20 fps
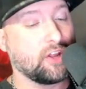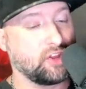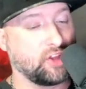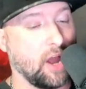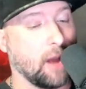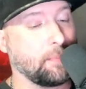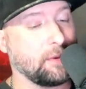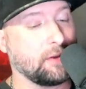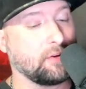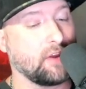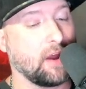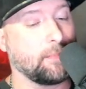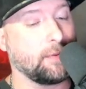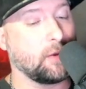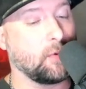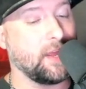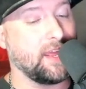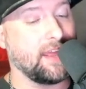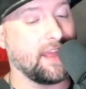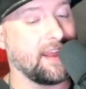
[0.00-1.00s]

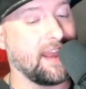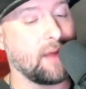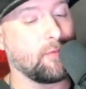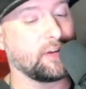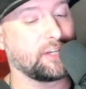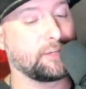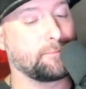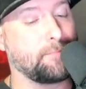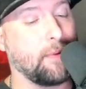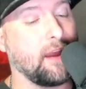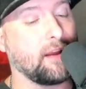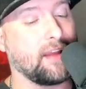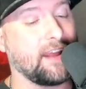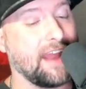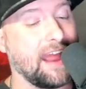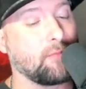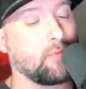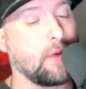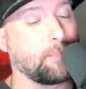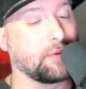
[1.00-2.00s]
WWE, and
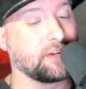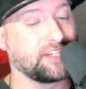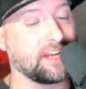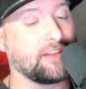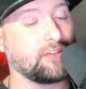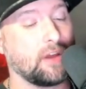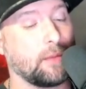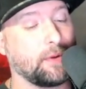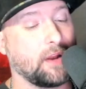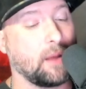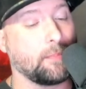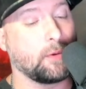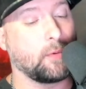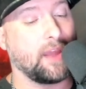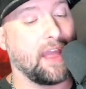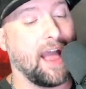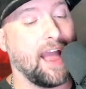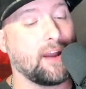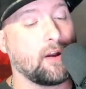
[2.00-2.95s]
I represent WWE,